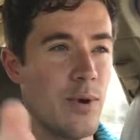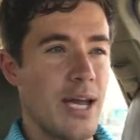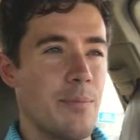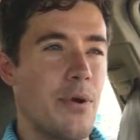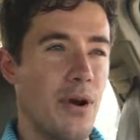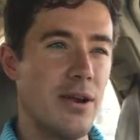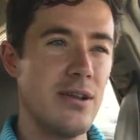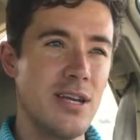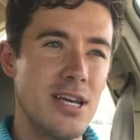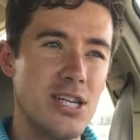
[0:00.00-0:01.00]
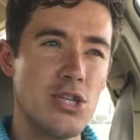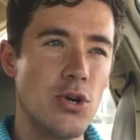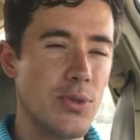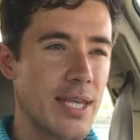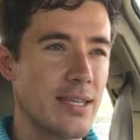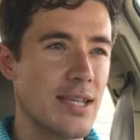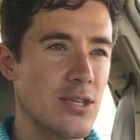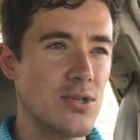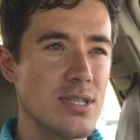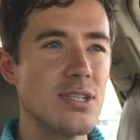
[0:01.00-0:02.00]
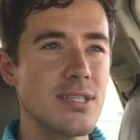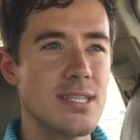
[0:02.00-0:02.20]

way apart. So don't think that those little